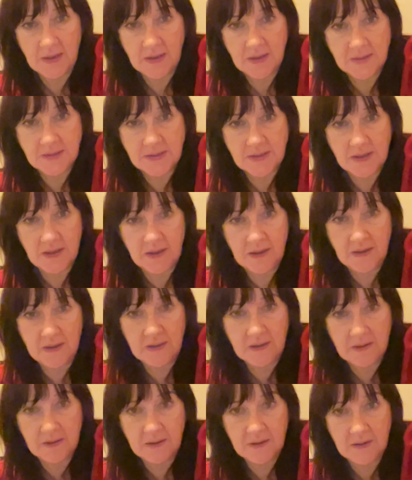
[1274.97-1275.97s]
is the
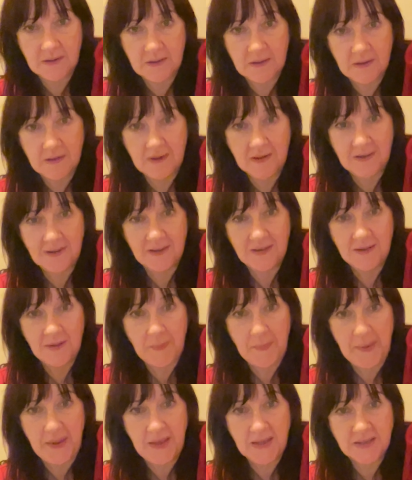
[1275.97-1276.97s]

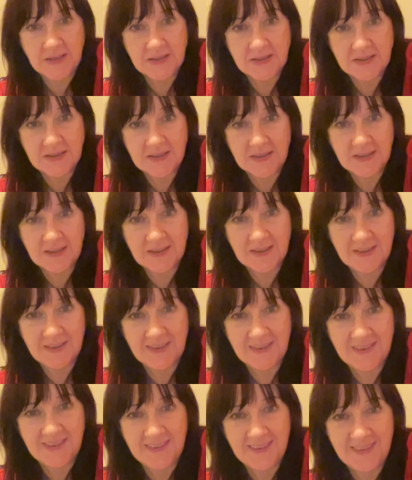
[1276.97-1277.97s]
best.
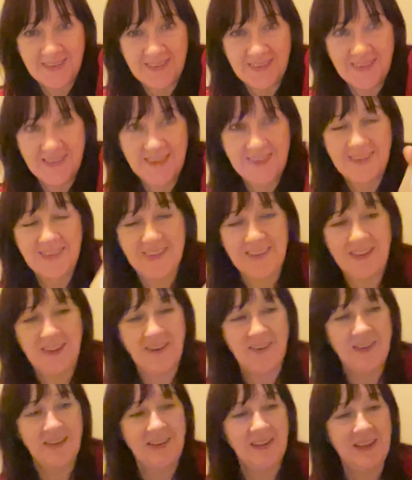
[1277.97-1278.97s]

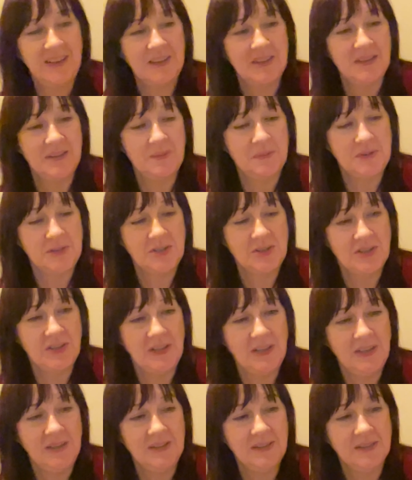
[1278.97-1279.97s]
Kylie and the
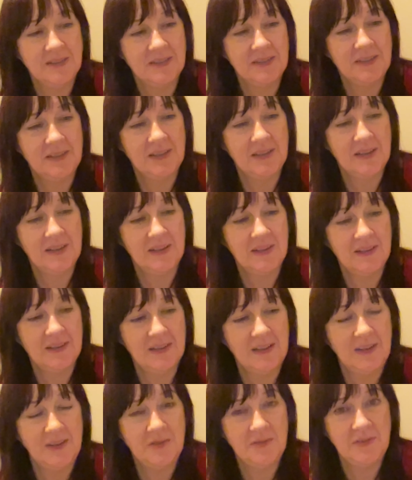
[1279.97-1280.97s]
Machines.
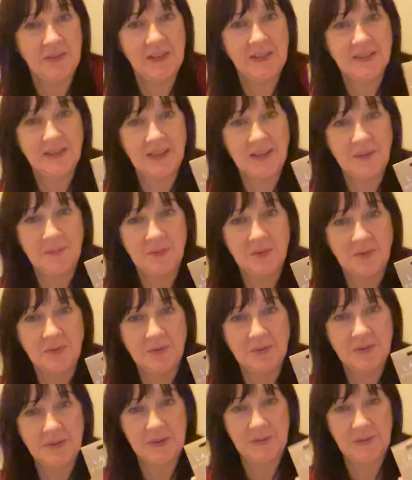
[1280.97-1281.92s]
I love these labels.